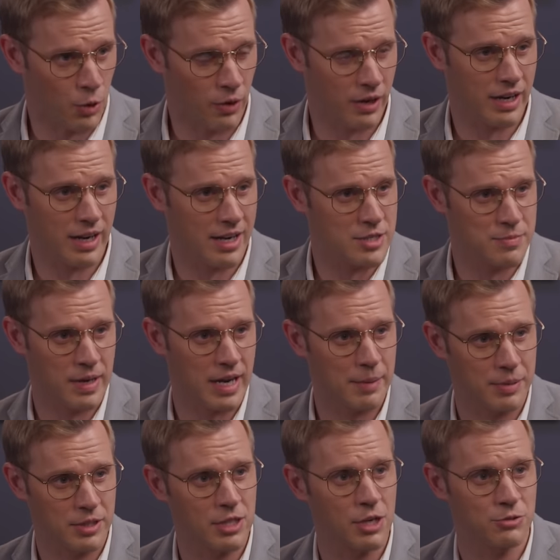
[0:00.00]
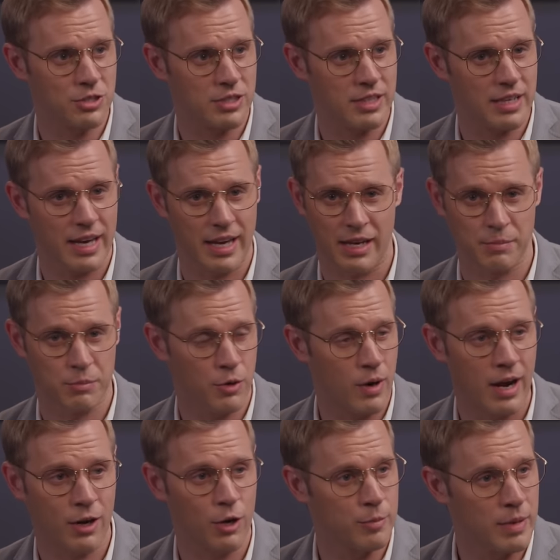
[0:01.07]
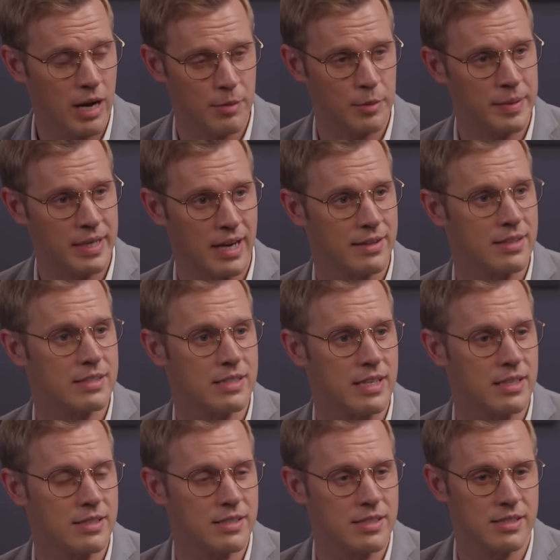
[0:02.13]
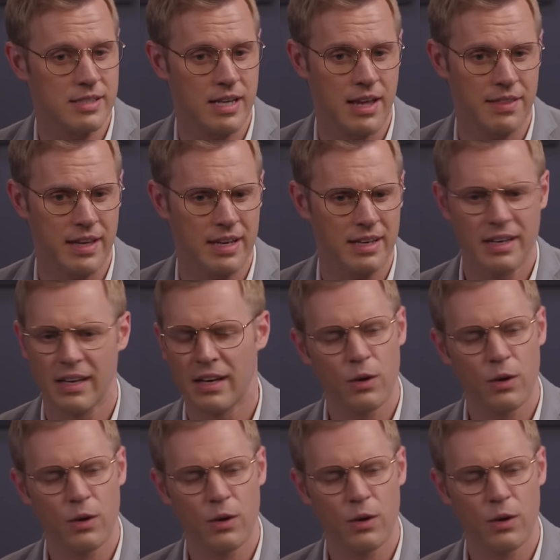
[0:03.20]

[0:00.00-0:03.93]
organized by Pelosi and Barack Obama behind the scenes to say that